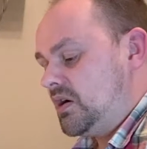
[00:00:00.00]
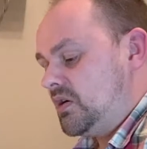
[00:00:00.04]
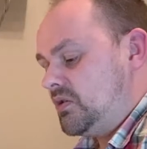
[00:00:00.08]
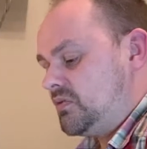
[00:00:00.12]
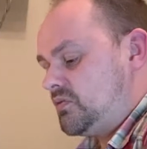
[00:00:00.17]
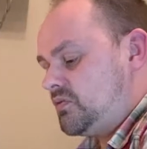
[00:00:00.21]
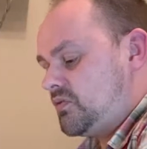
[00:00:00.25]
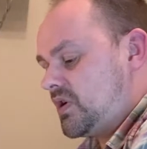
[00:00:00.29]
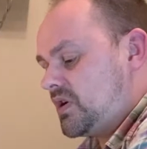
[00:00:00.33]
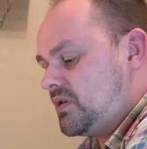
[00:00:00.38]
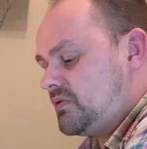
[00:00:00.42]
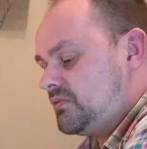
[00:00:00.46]

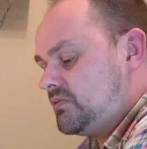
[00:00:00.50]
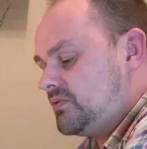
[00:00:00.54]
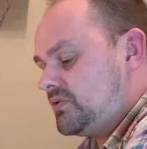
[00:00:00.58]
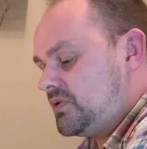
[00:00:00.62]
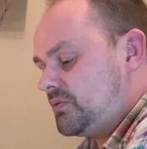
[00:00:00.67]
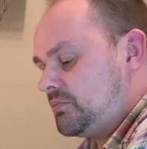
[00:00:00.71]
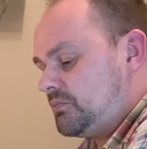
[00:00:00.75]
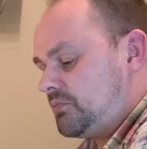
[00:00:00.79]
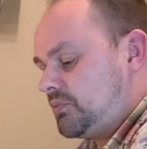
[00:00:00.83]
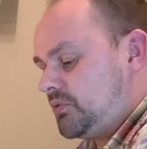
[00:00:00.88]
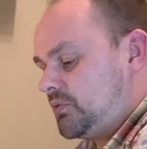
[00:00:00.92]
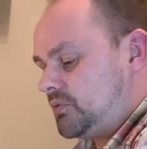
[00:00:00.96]
Round the
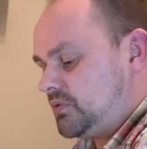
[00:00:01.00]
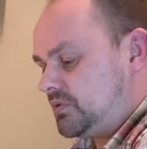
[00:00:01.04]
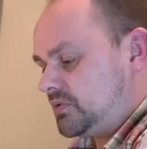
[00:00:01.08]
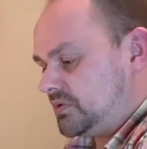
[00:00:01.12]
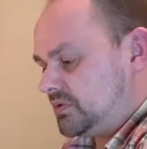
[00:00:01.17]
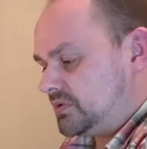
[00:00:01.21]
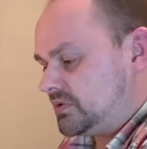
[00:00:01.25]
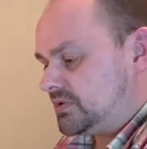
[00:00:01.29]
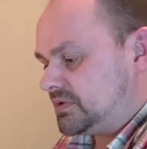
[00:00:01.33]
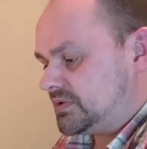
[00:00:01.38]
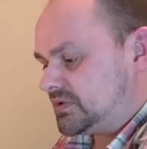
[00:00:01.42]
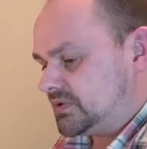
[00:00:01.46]

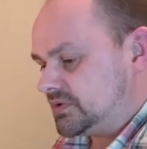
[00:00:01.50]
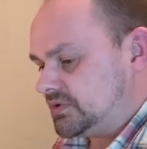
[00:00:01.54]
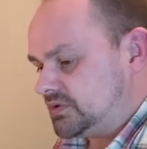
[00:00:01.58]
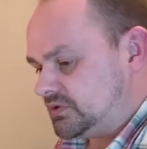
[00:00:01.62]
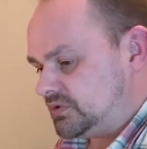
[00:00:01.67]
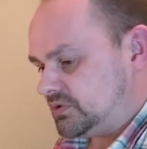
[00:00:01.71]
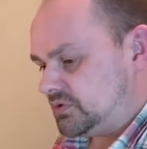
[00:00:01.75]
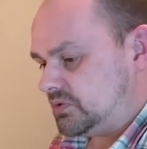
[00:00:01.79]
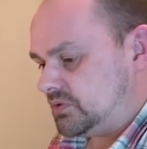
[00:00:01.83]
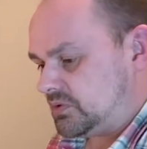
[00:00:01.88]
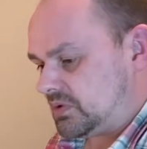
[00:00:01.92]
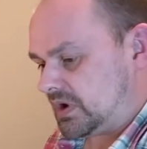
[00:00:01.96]
board,
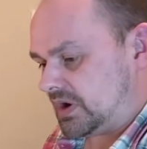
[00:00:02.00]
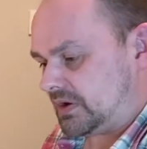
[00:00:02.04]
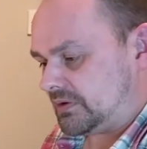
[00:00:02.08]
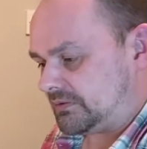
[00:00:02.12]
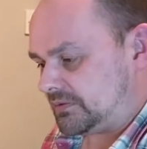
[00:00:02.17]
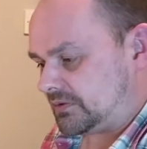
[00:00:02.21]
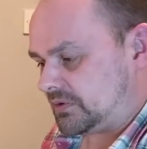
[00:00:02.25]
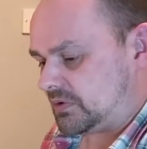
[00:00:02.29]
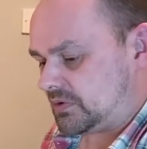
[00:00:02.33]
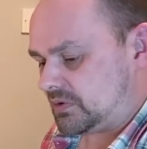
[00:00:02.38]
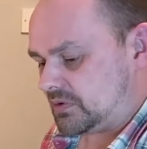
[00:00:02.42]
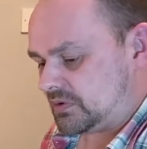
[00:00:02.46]
you
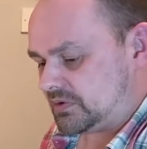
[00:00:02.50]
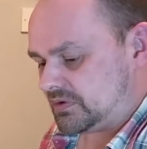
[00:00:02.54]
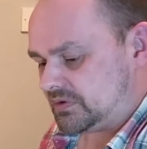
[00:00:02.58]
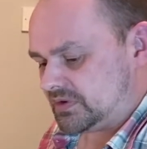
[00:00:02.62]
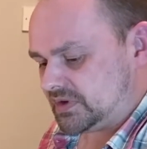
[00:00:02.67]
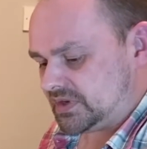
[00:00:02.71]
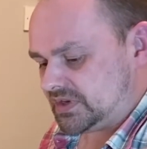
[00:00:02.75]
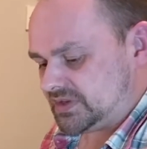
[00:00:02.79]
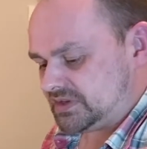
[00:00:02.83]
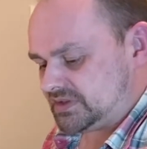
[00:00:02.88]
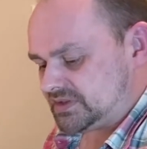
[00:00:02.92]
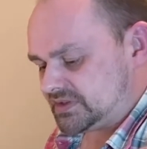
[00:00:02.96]
have got
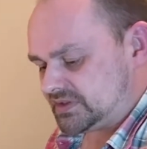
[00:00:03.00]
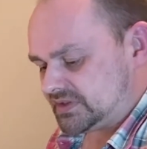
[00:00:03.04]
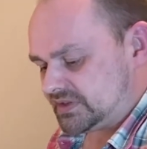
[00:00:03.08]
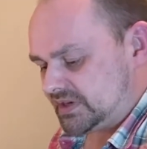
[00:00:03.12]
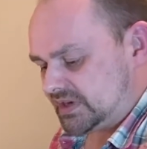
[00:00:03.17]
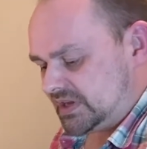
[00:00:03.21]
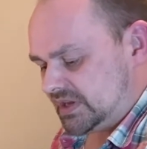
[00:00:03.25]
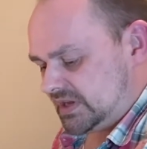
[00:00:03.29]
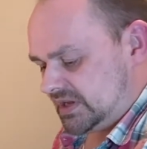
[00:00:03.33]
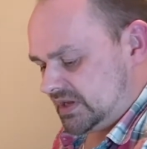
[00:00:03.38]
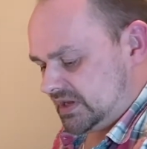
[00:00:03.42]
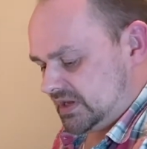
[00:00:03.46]
these
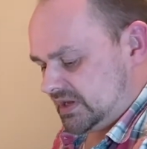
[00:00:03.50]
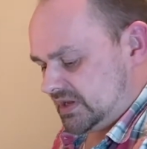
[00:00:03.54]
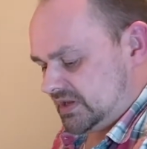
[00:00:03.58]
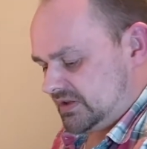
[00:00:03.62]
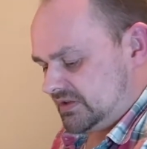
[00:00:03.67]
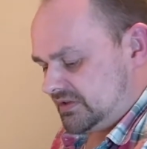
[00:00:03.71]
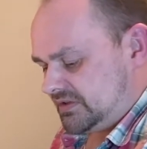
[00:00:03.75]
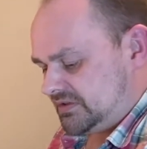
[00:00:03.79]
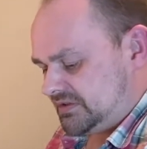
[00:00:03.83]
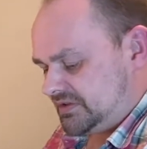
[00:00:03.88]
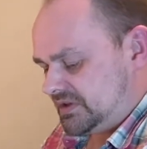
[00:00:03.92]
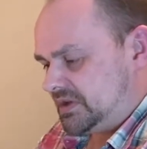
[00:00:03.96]

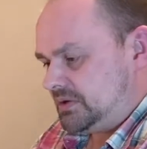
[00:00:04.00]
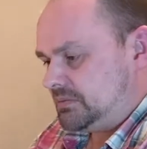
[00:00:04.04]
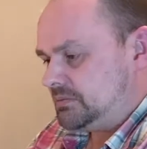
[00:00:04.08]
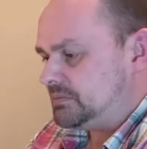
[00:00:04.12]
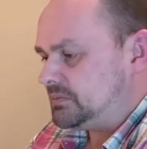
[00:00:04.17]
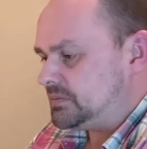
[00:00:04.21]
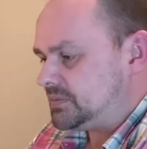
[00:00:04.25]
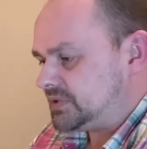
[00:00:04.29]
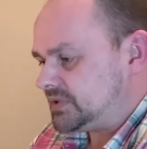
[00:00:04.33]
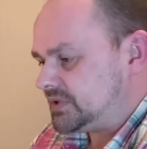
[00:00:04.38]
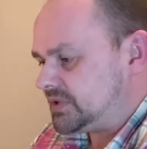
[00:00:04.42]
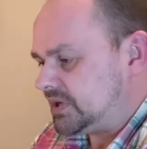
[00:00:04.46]

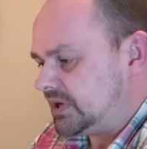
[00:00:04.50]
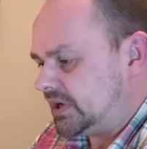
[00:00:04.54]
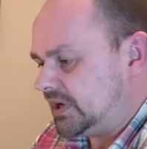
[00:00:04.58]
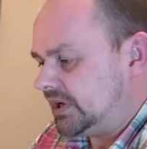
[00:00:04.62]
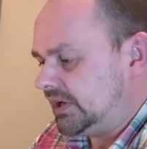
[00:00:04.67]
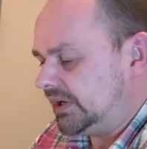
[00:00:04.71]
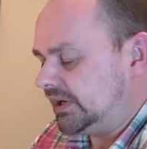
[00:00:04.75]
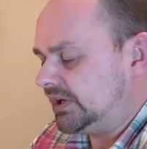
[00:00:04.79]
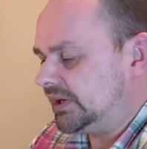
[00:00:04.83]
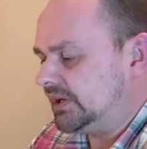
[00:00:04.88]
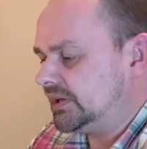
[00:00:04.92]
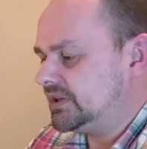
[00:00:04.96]
themed
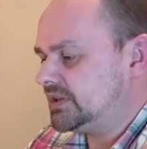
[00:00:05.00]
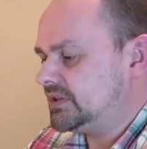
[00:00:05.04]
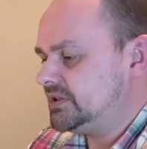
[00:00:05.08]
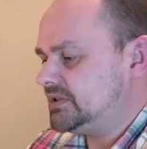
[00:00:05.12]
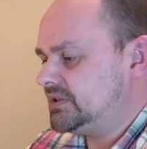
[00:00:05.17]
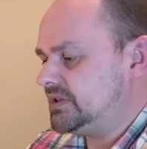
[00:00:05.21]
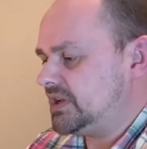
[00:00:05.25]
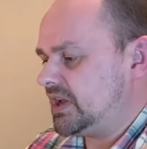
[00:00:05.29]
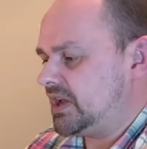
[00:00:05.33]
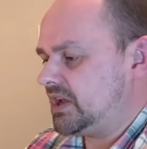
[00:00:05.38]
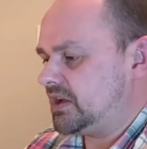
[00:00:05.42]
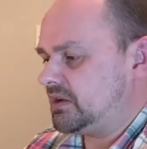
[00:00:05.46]

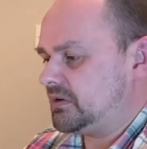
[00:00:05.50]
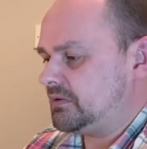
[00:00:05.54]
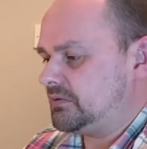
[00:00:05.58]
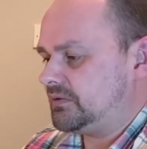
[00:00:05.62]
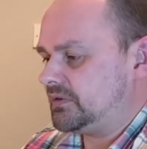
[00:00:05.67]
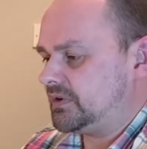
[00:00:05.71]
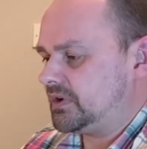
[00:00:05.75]
deck of